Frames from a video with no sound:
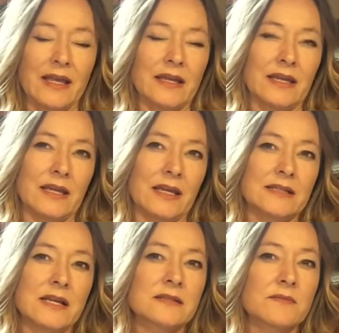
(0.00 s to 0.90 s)
It
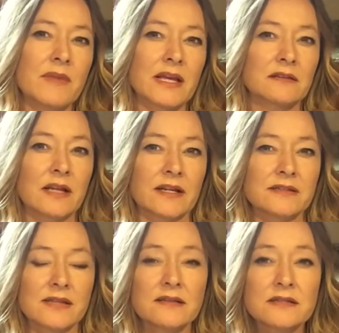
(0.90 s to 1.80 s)
doesn't make a lot of
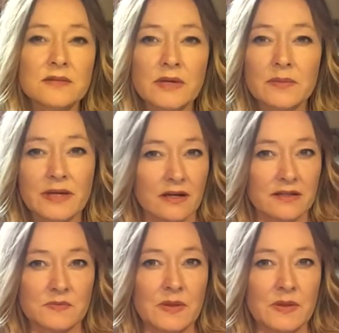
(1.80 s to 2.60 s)
sense to me because